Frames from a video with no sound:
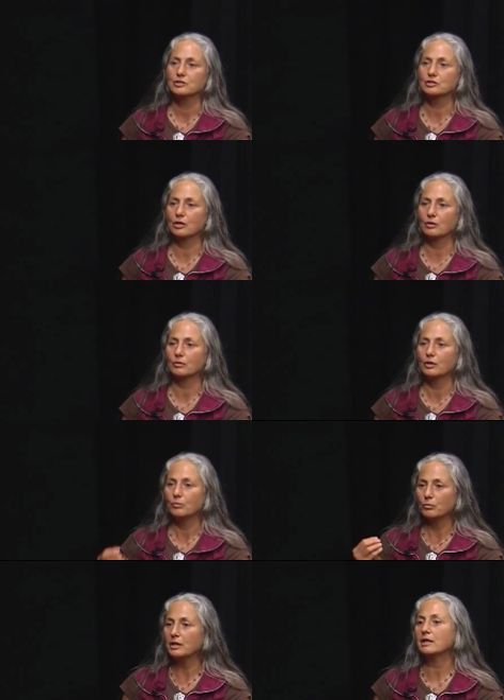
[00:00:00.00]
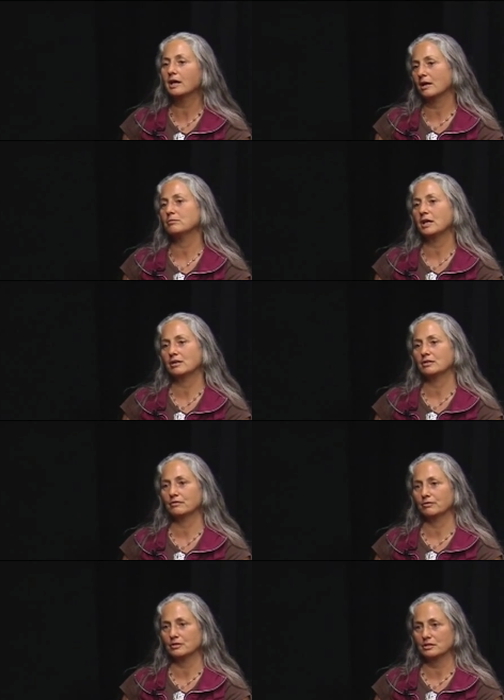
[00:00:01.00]
So we can make a
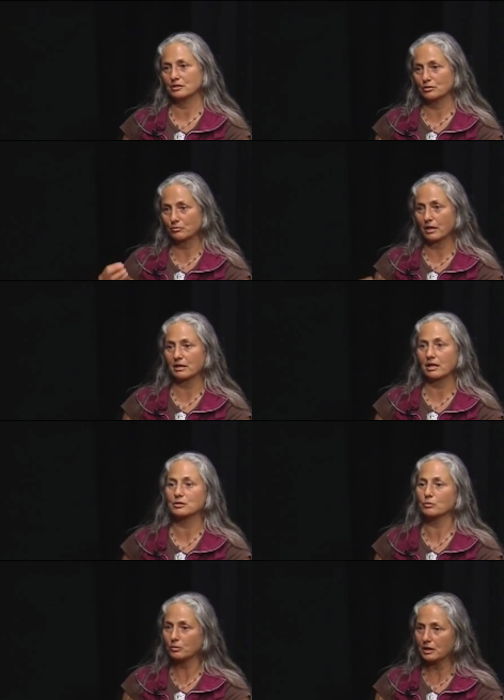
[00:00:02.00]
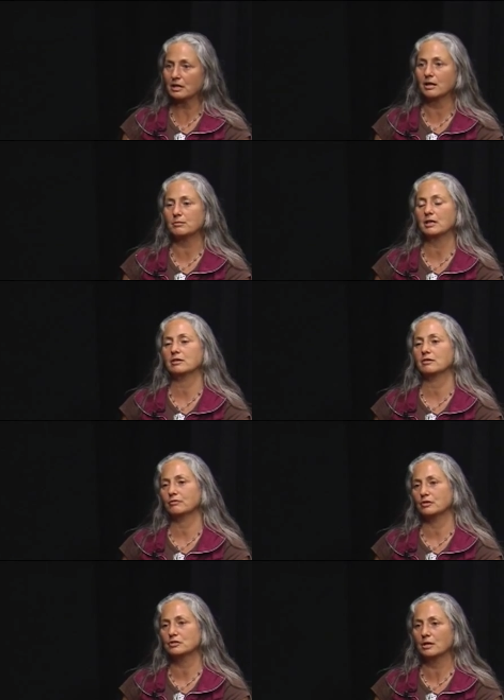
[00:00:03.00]
difference. It's to recognize we can make a
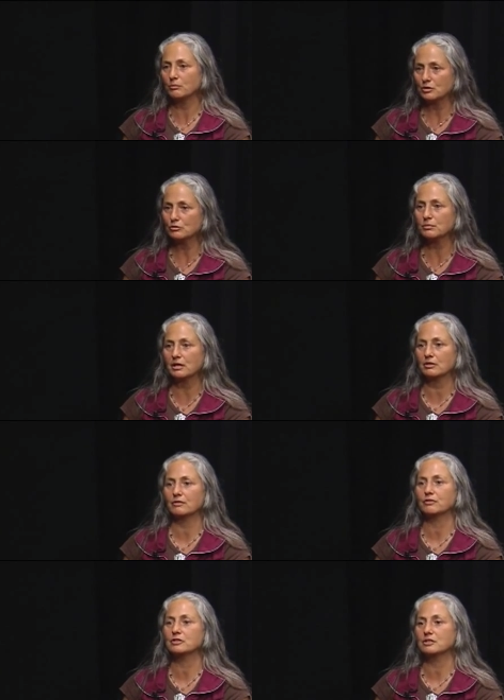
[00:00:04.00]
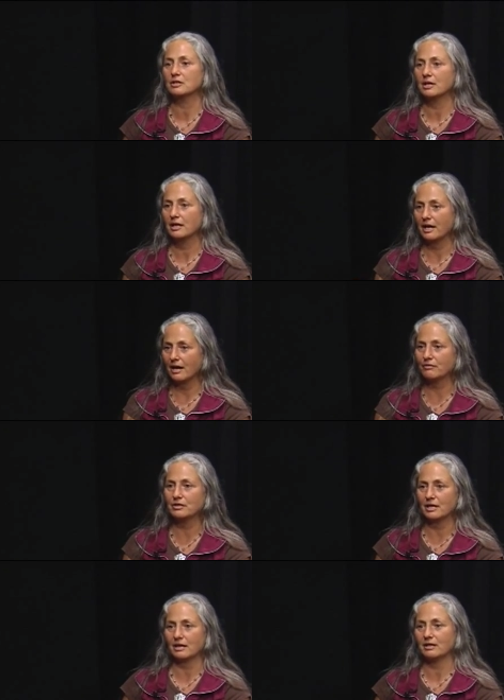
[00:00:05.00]
difference, and we do make a difference
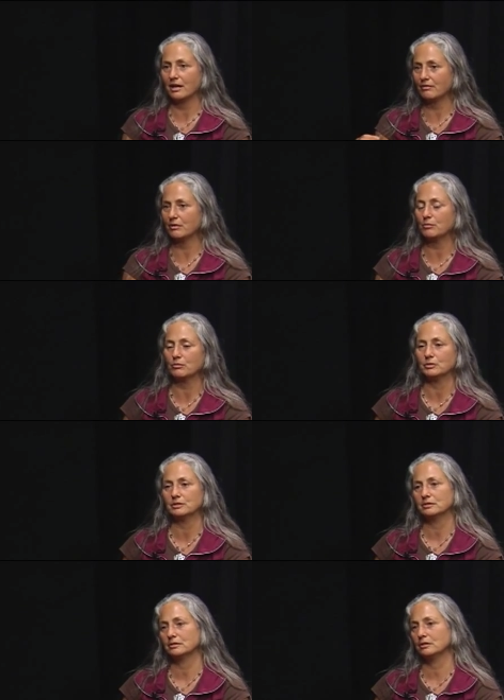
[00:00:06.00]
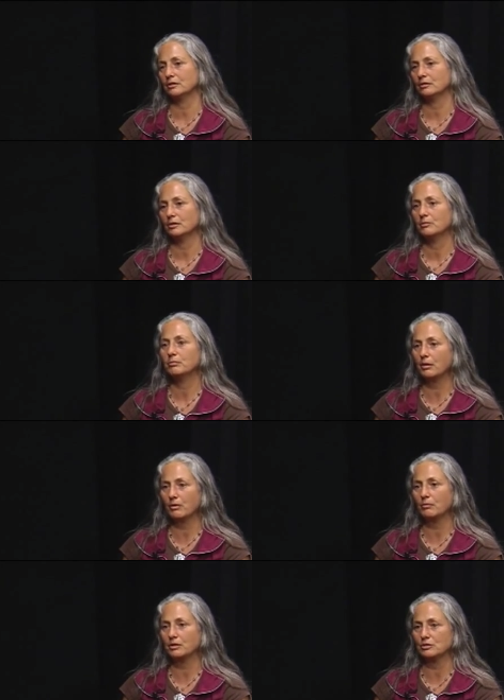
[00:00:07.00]
every day, every moment, you know, by
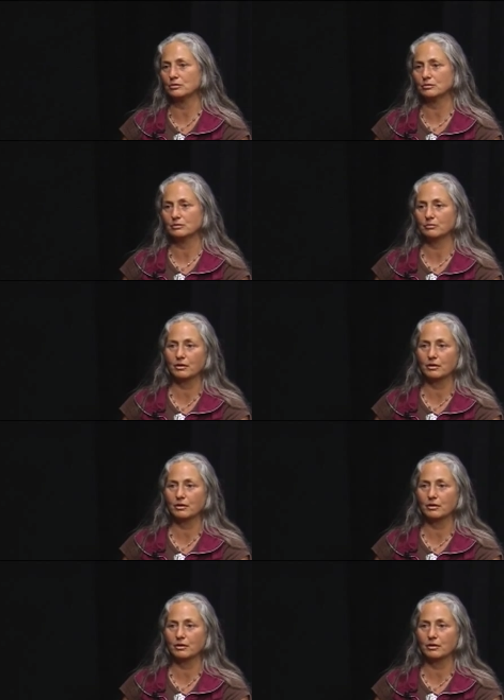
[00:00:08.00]
what we do.